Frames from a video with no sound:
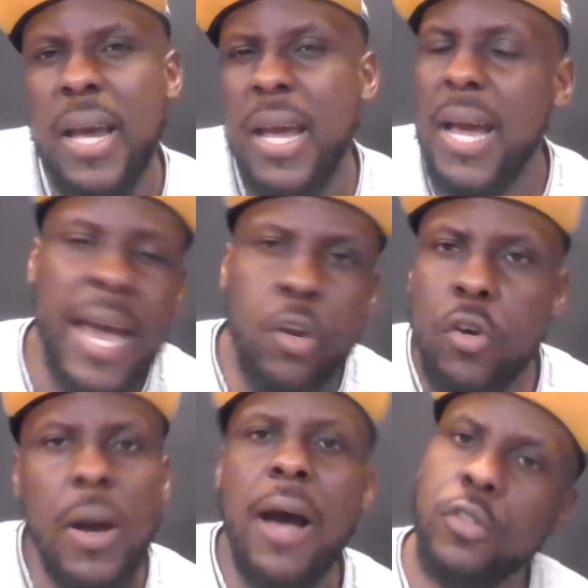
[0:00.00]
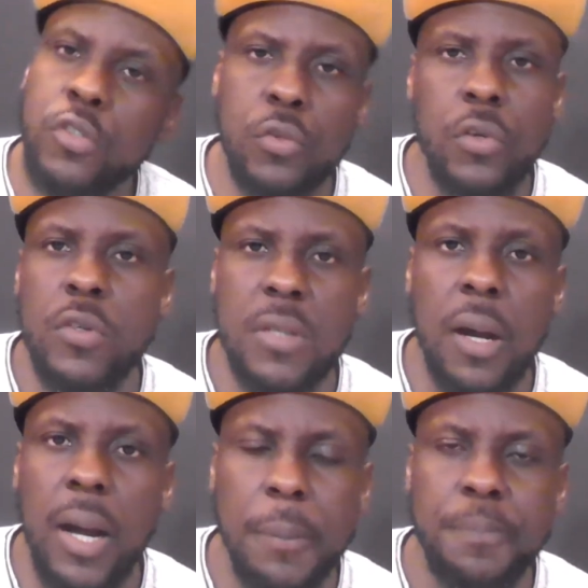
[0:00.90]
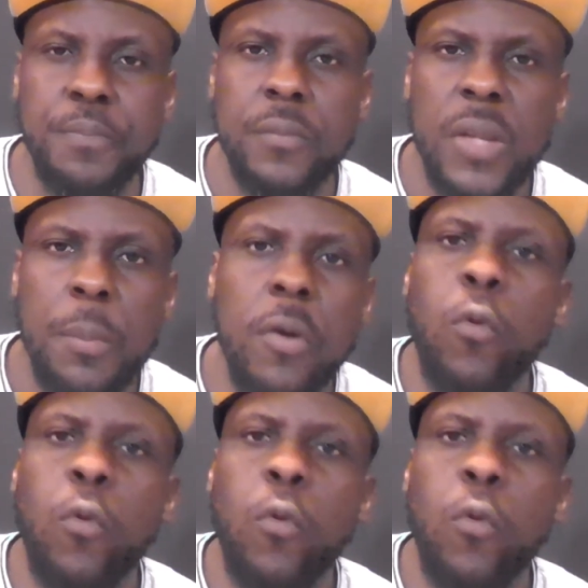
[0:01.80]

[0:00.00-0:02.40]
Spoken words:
I don't know how true those are, but